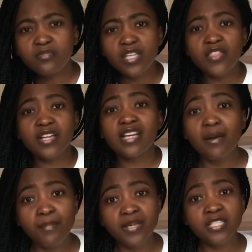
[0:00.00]
that
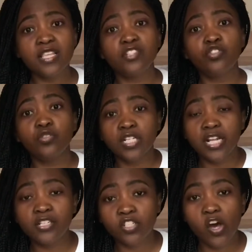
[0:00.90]
company that you
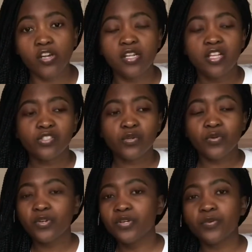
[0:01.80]
clicked on. So
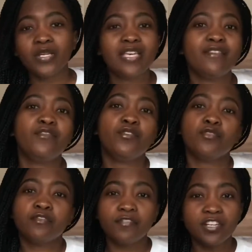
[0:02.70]
it will give you the
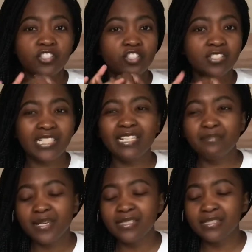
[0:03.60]
financial
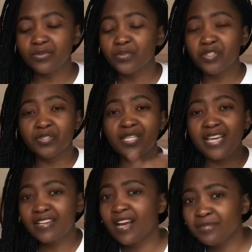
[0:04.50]
statements, which is the
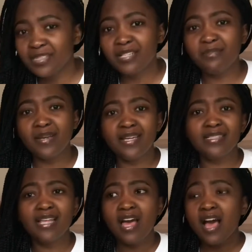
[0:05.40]
income statement,
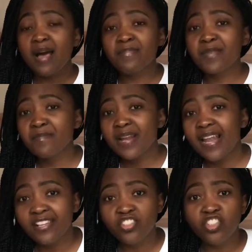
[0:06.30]
the
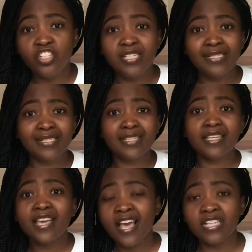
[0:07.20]
balance sheet, the
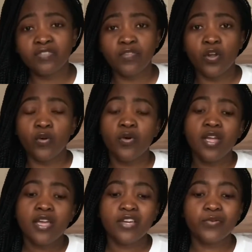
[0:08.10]
cash flow.
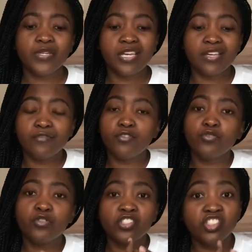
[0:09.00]
It will give you
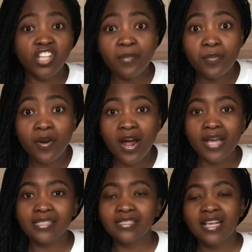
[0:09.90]
the share
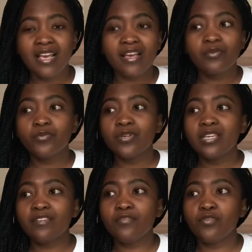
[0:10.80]
price. It will
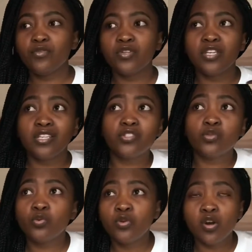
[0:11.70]
give you the
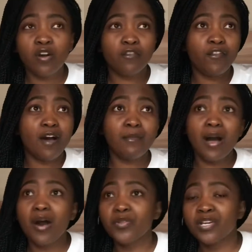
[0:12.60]
history of
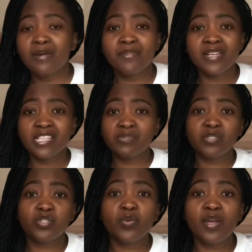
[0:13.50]
how the company has been
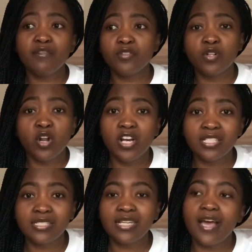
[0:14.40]
doing for the
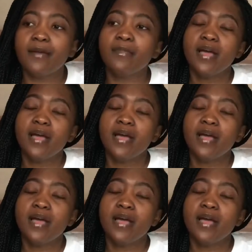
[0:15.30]
longest time.